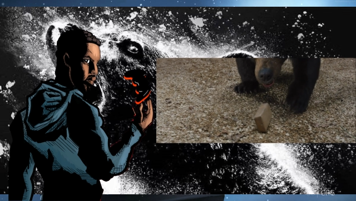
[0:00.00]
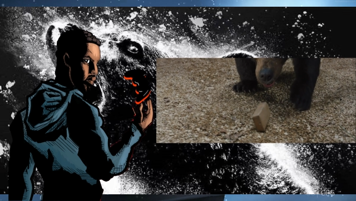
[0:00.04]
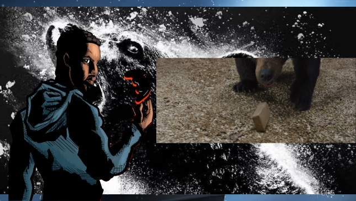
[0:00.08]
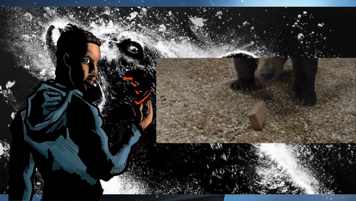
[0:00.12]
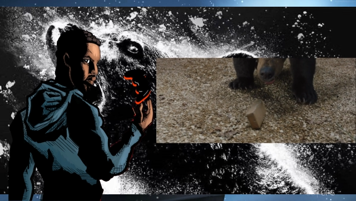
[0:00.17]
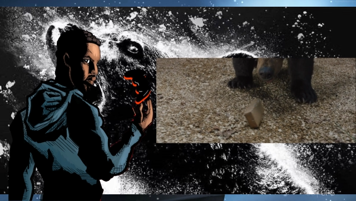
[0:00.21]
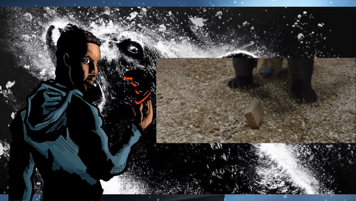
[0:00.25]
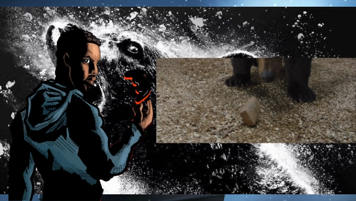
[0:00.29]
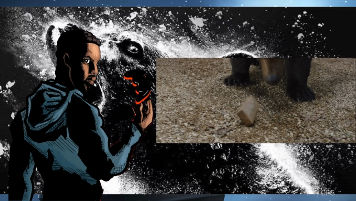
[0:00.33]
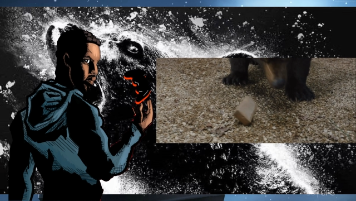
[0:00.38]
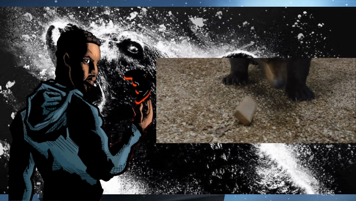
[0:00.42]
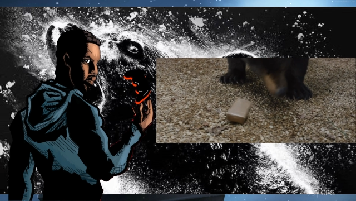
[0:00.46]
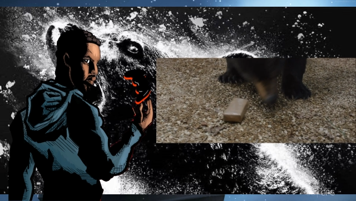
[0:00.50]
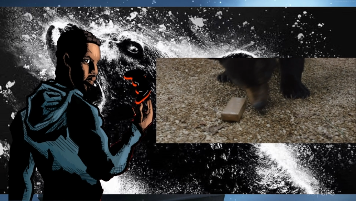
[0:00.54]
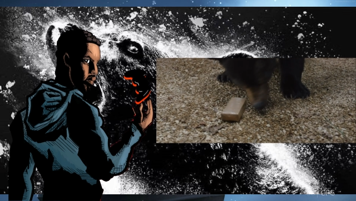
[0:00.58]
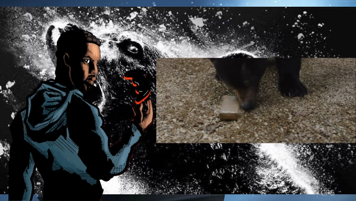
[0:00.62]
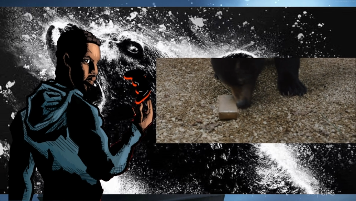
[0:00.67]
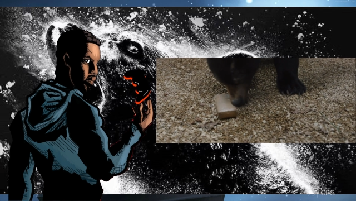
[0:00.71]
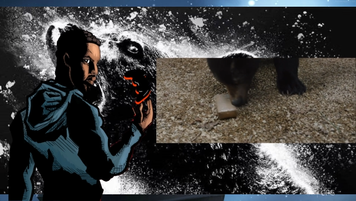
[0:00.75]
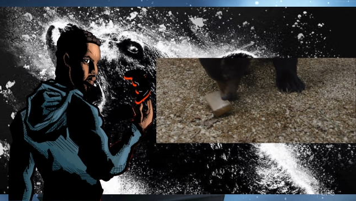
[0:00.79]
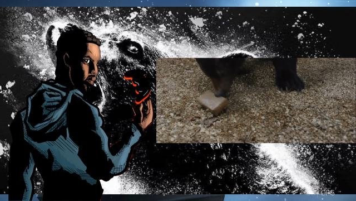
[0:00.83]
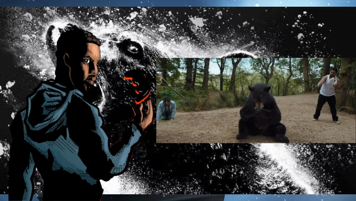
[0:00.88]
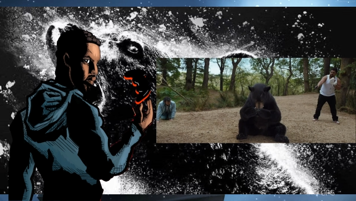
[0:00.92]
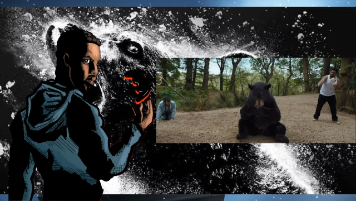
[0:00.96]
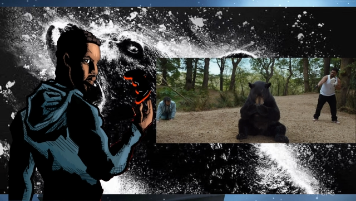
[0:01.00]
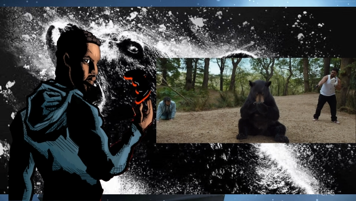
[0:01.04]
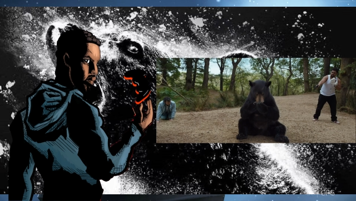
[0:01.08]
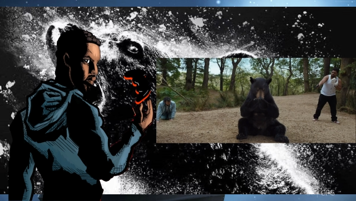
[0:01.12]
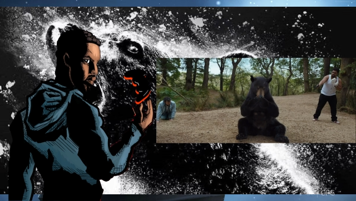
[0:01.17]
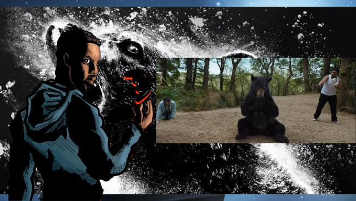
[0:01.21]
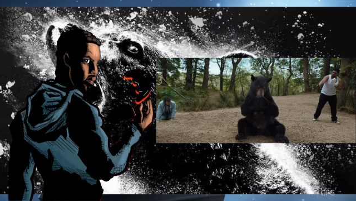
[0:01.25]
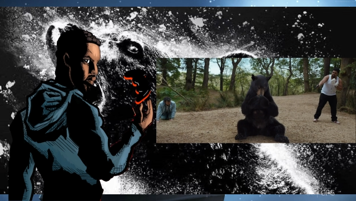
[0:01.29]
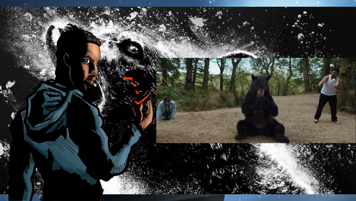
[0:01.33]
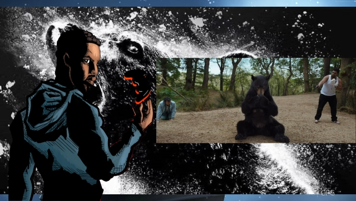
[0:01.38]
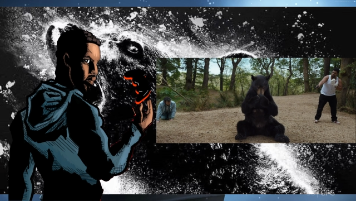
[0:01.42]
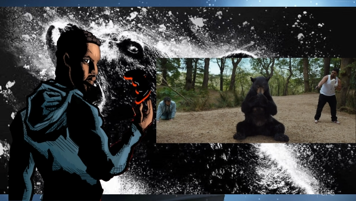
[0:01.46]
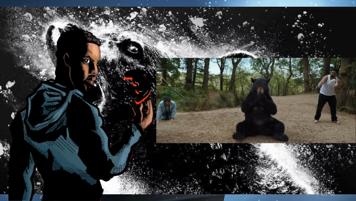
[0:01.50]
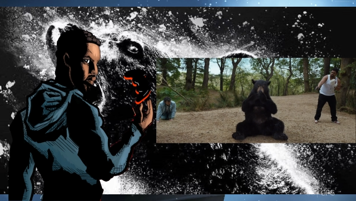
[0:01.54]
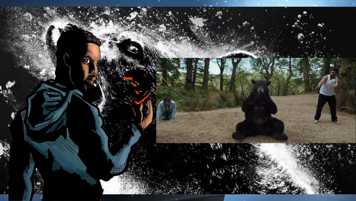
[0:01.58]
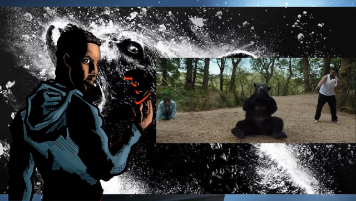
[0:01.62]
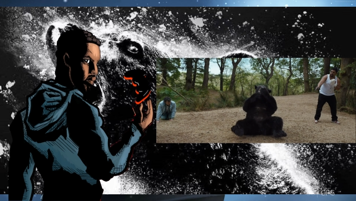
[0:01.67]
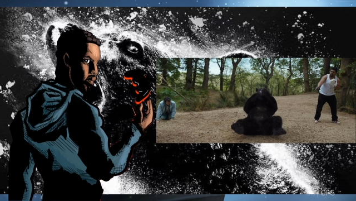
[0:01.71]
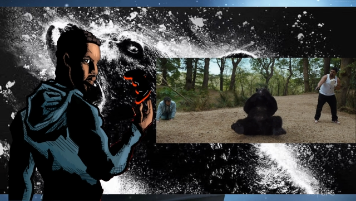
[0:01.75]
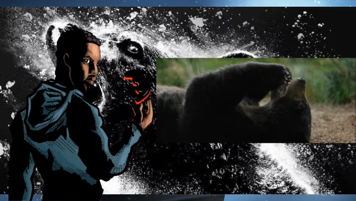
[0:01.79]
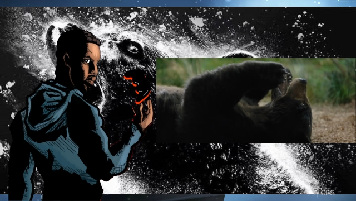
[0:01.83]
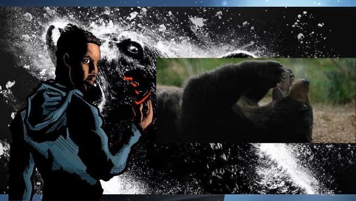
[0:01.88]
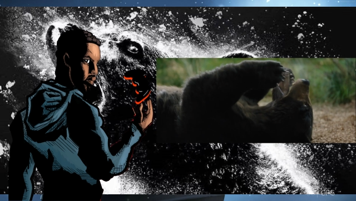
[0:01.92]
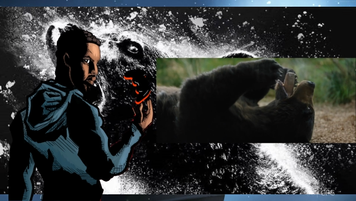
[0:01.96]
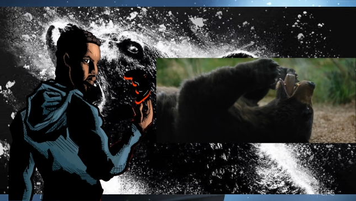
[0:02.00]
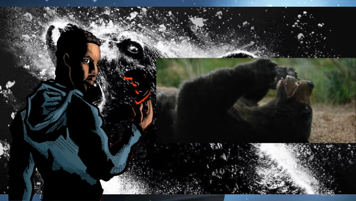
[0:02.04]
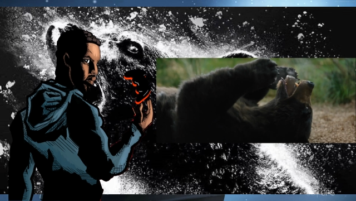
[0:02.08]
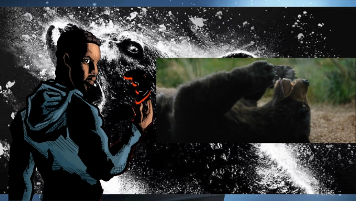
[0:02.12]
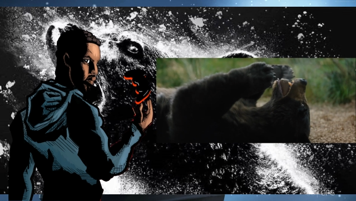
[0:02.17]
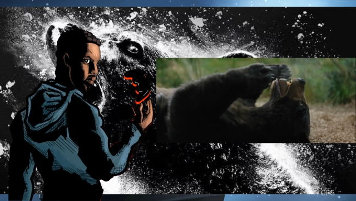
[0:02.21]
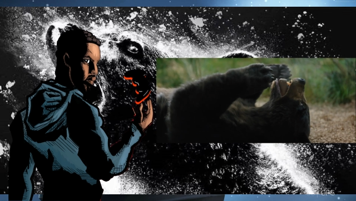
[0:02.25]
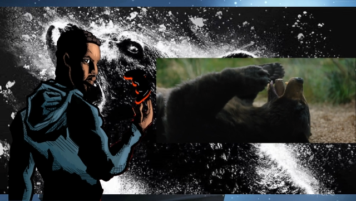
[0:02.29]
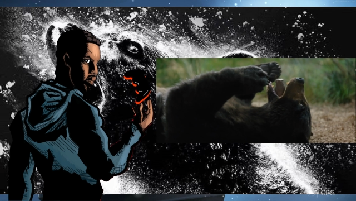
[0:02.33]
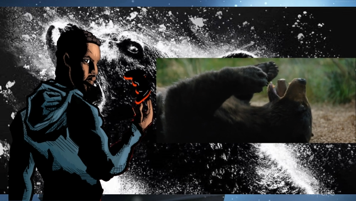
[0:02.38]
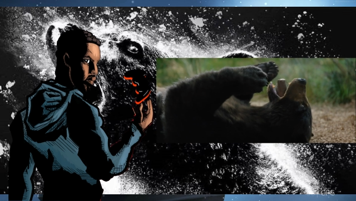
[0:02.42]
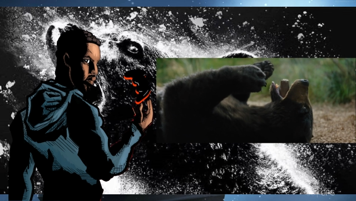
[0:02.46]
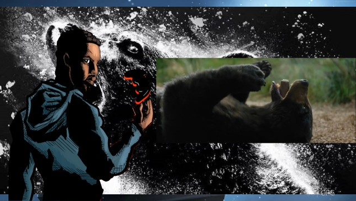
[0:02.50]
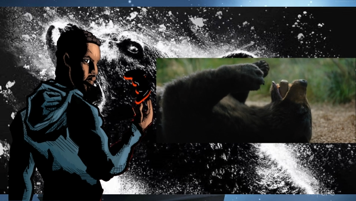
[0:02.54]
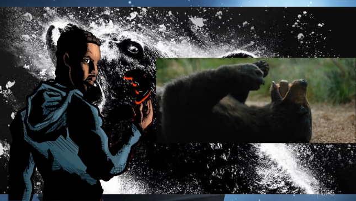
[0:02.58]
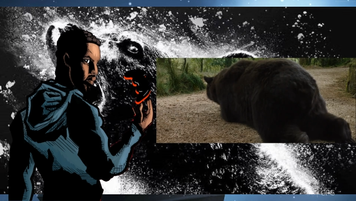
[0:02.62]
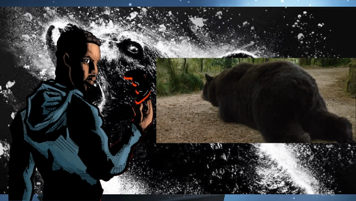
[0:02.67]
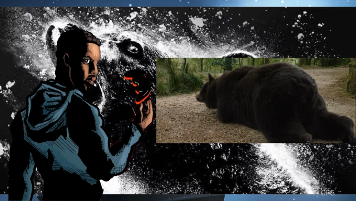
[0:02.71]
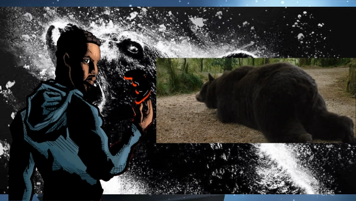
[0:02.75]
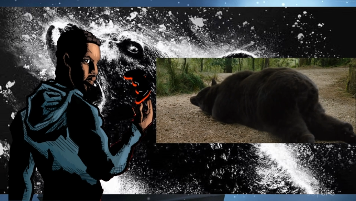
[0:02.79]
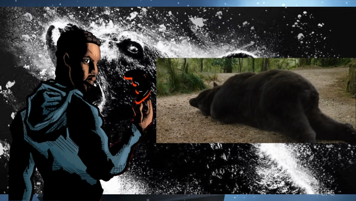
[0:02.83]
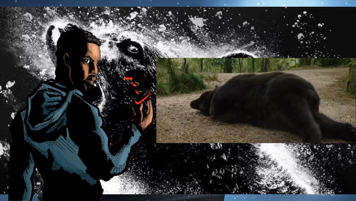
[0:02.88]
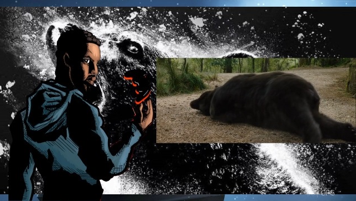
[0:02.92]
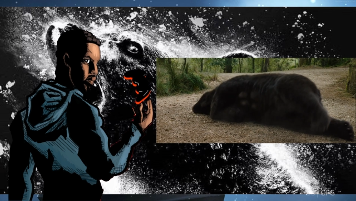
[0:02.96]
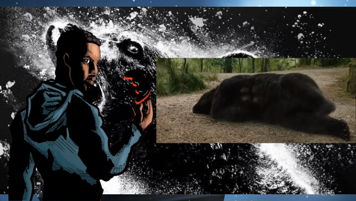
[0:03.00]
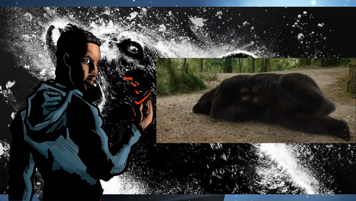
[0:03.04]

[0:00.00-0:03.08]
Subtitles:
(no speaker visible)